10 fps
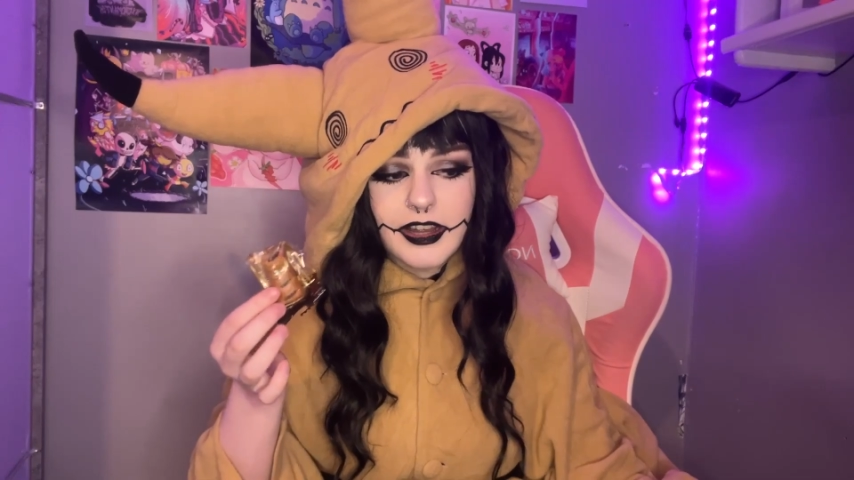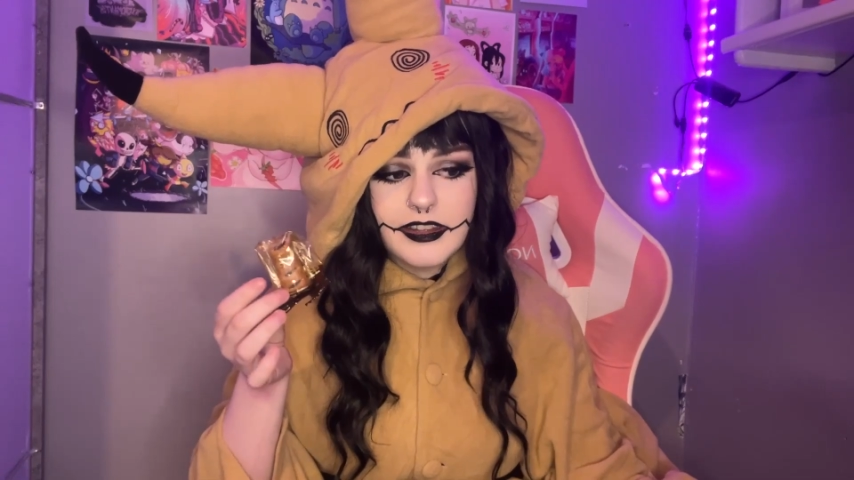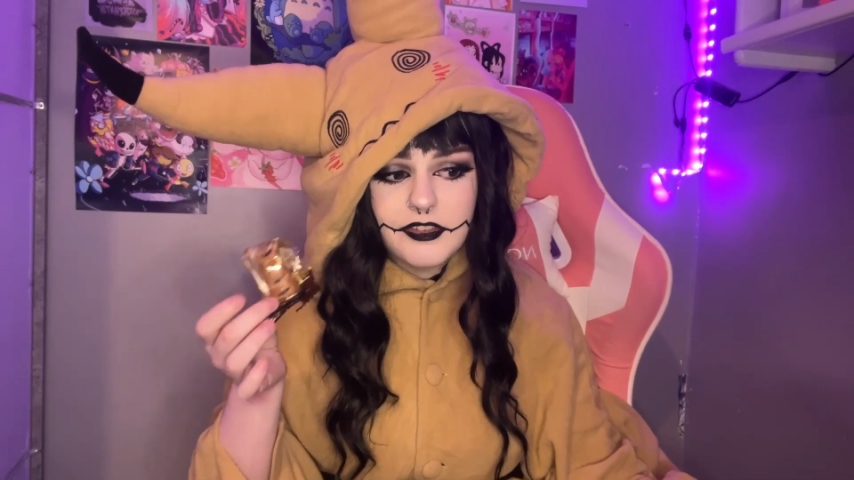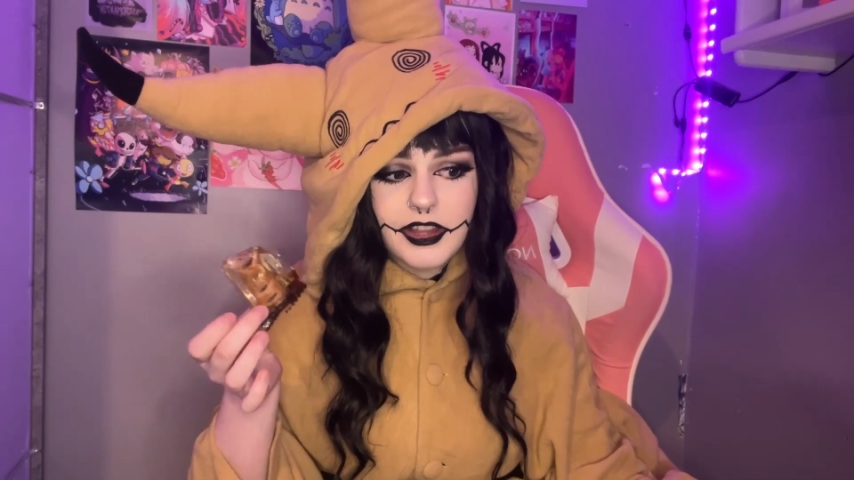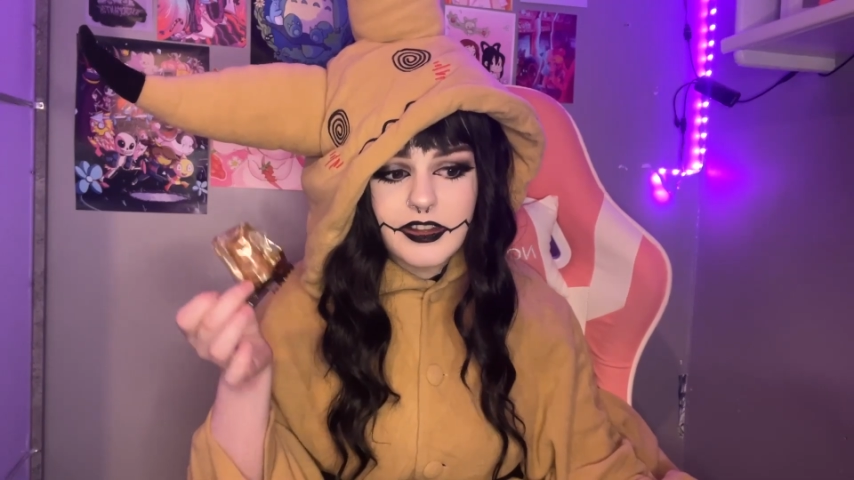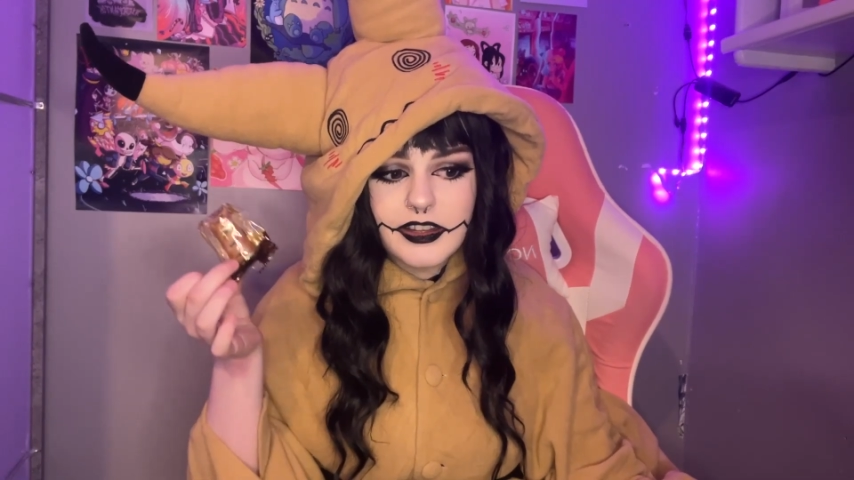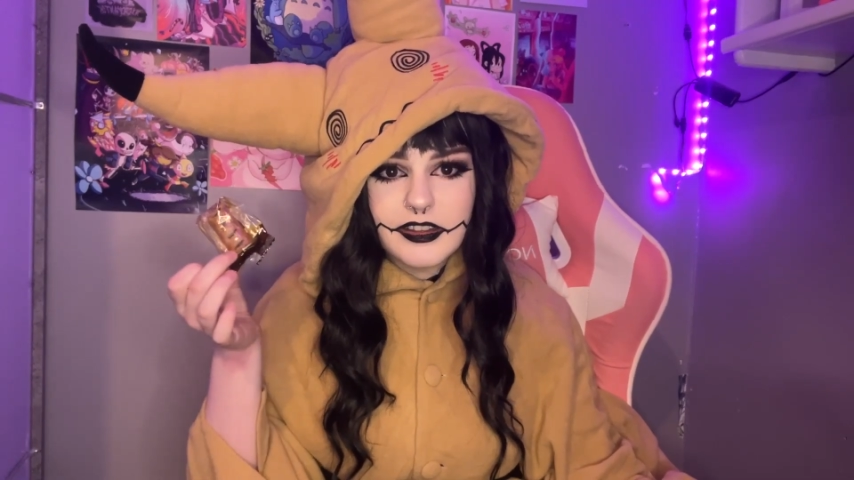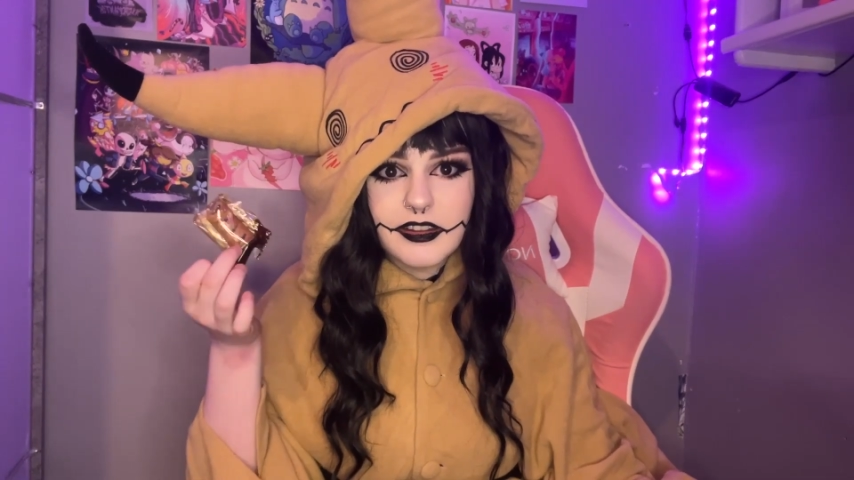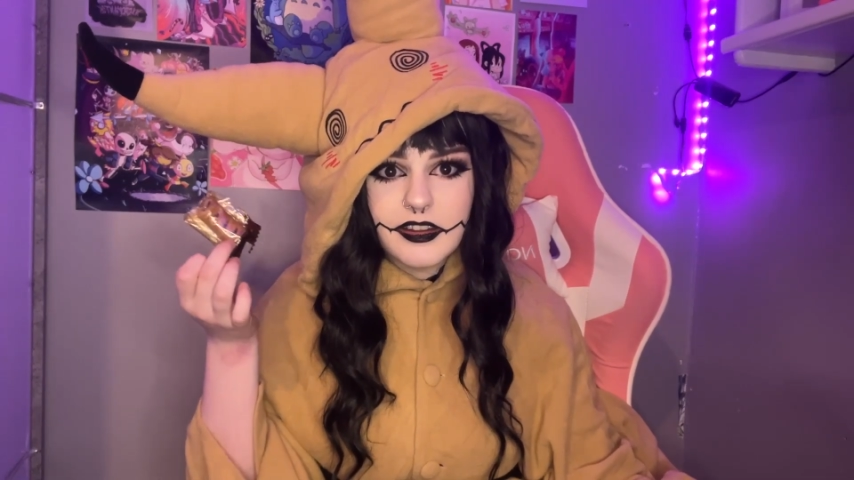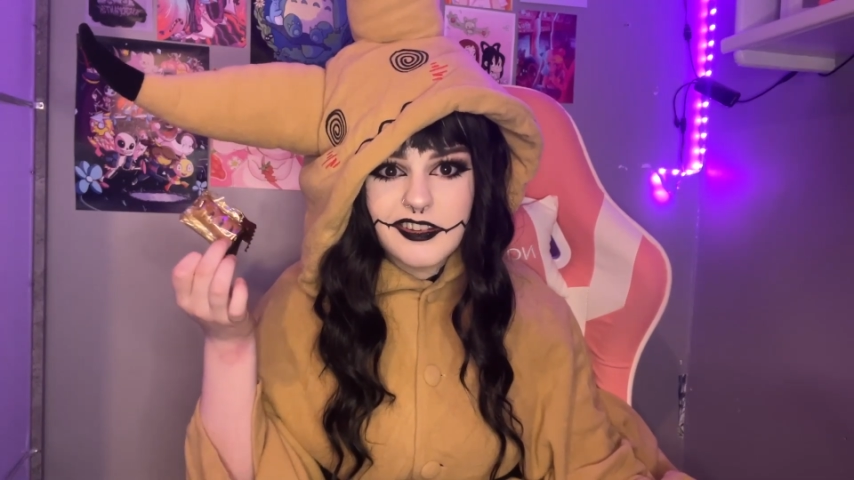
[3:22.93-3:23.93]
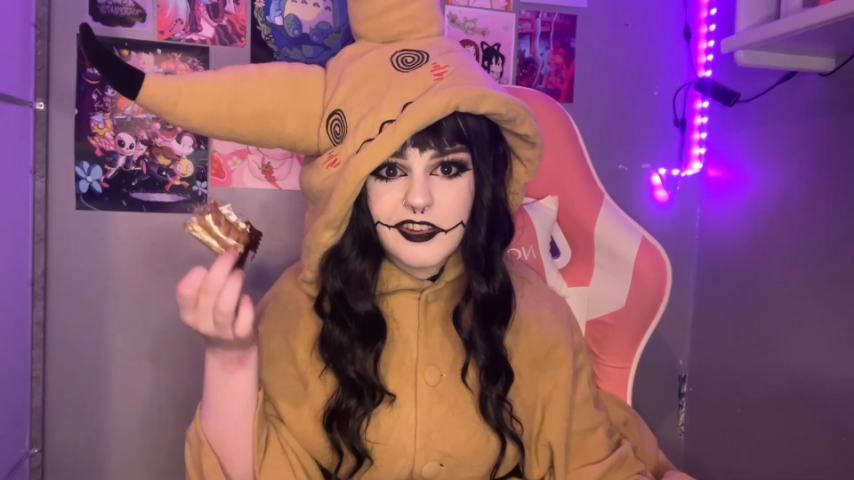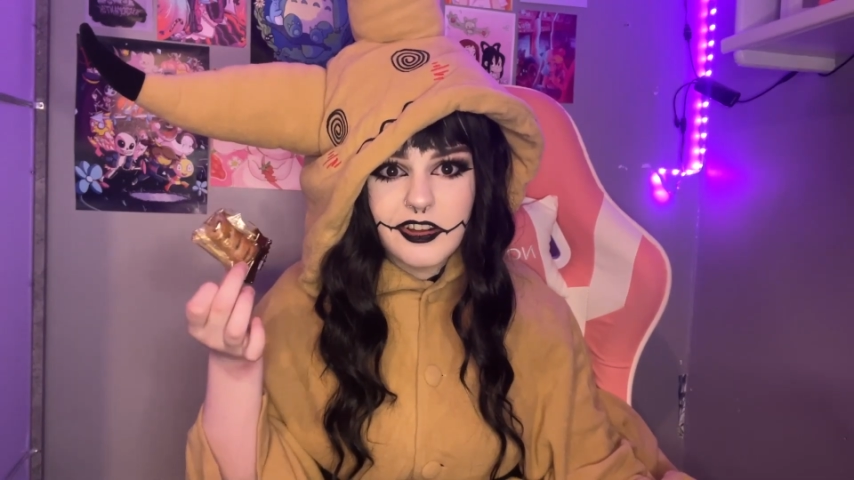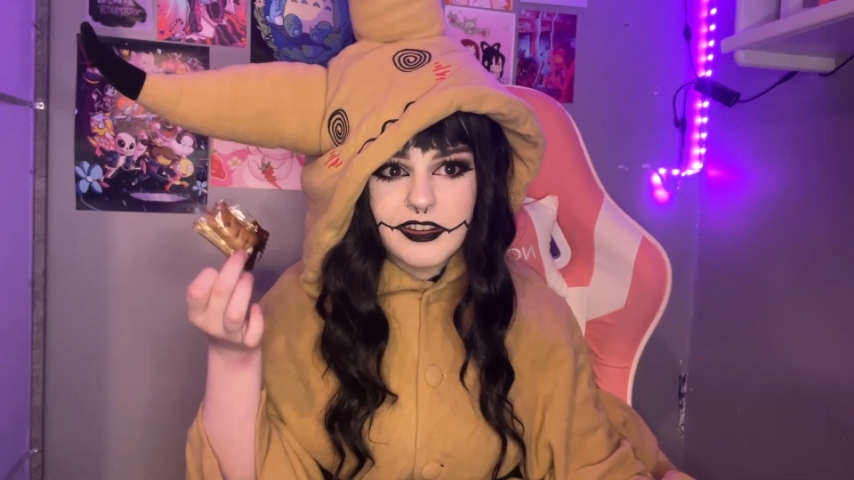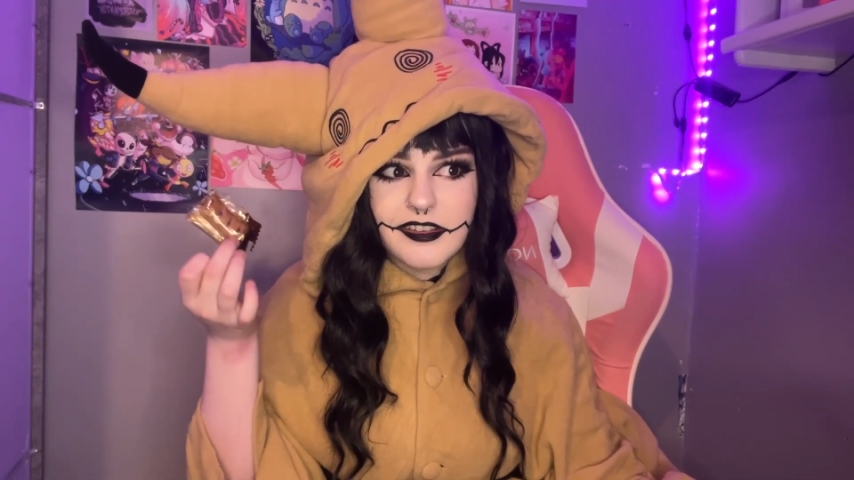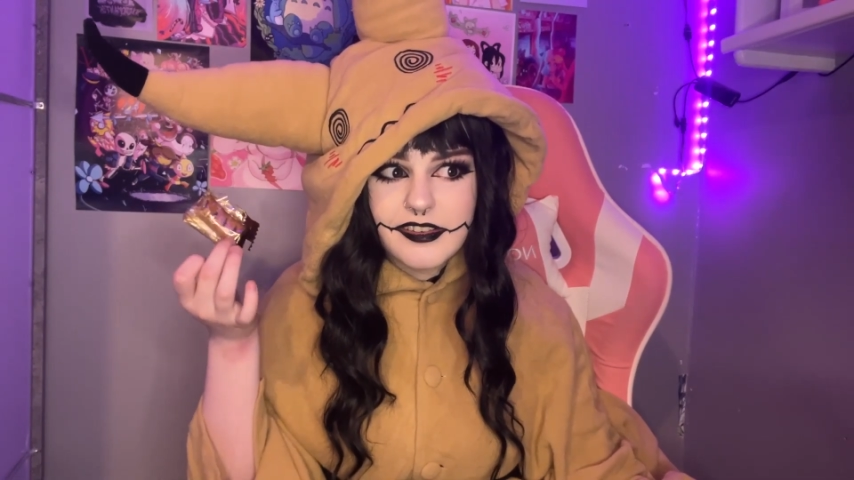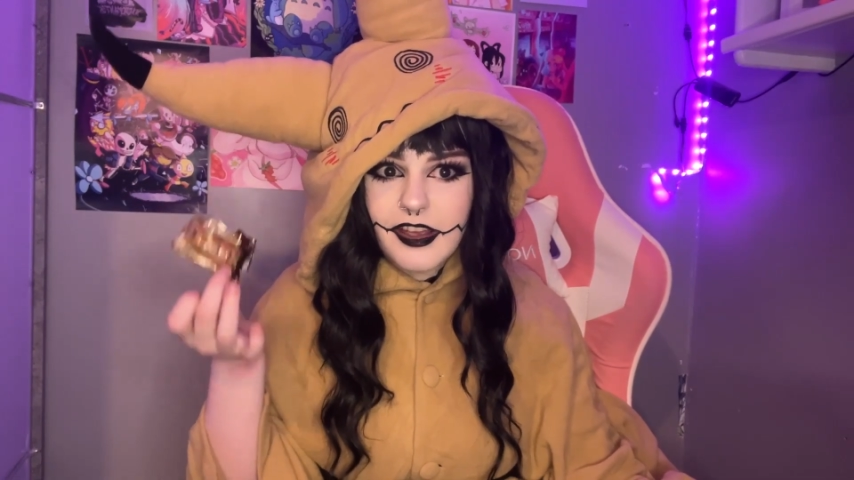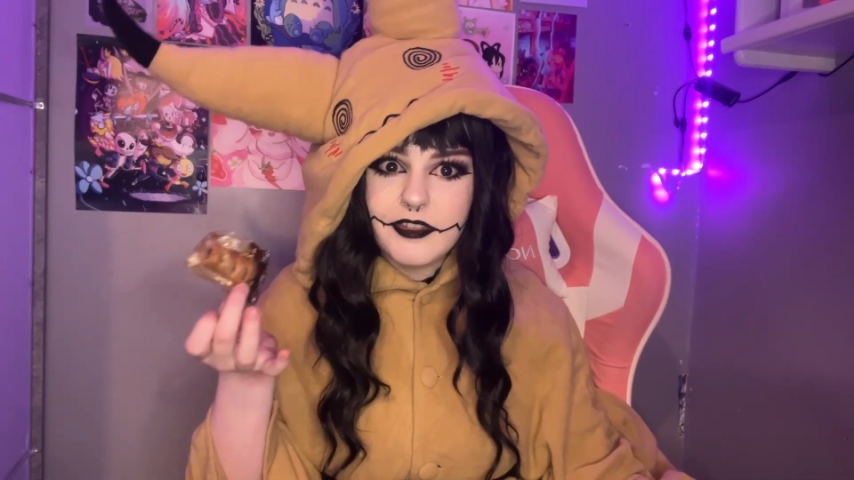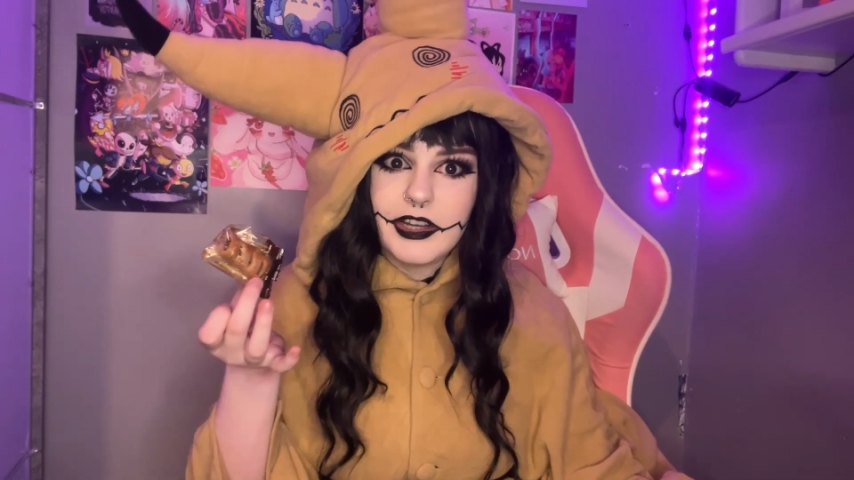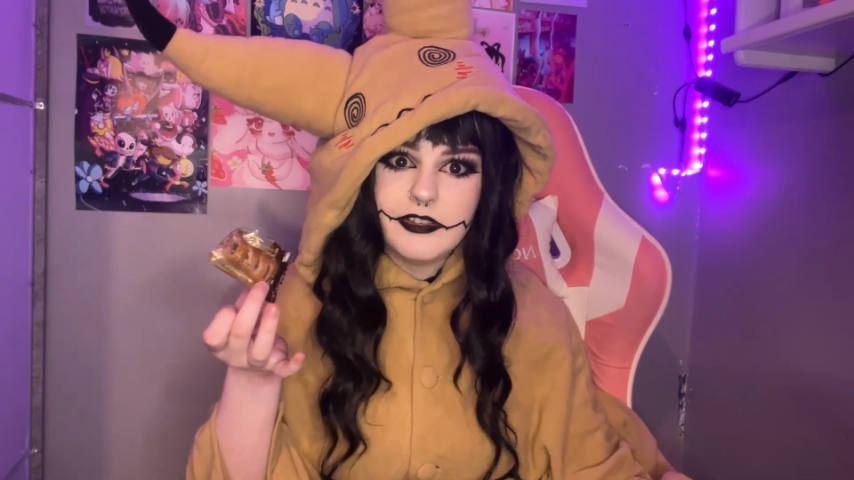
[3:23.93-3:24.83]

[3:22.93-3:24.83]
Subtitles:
I'd give that like a solid 7 out of